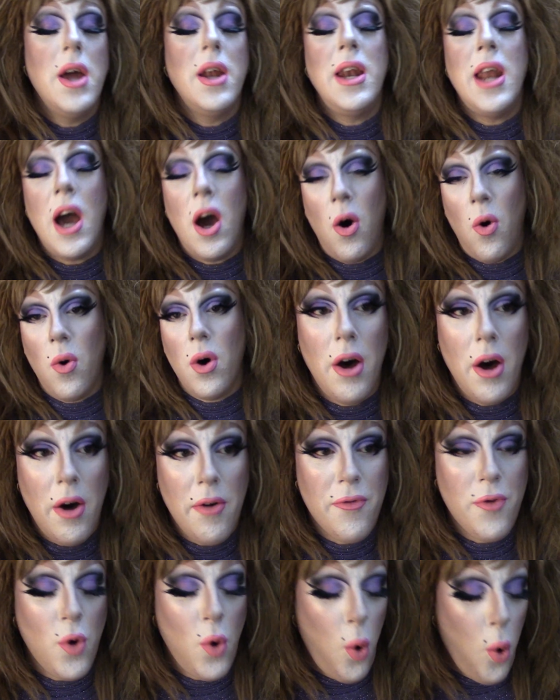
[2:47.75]
Now,
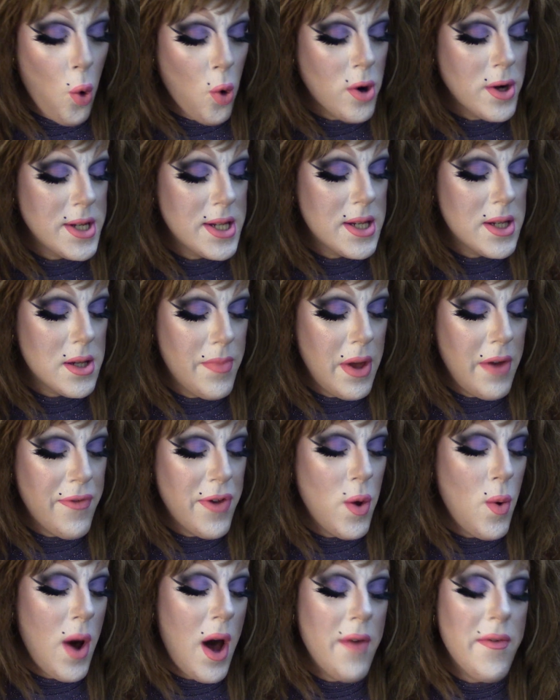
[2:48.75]
of course,
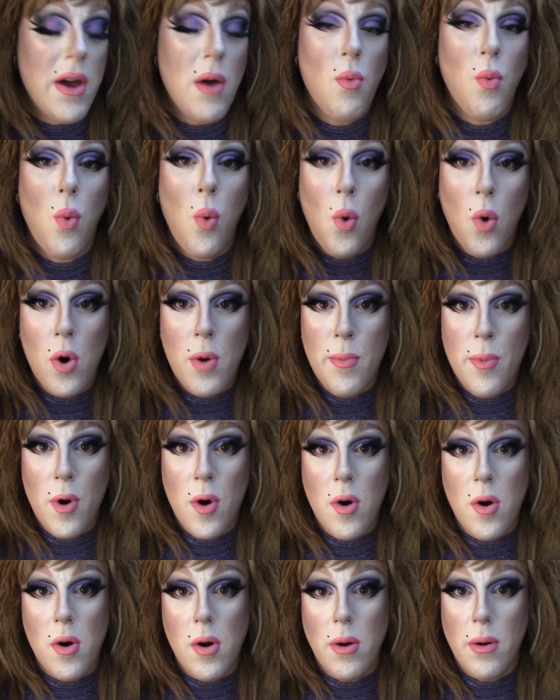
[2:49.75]
if you have a
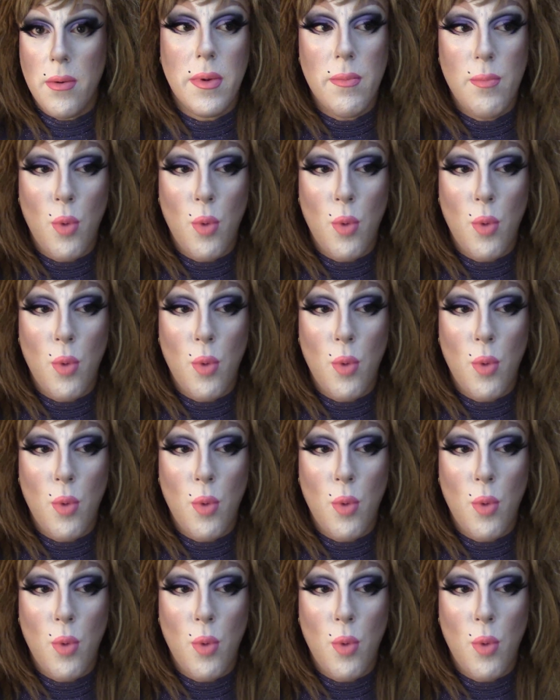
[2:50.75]
warmer,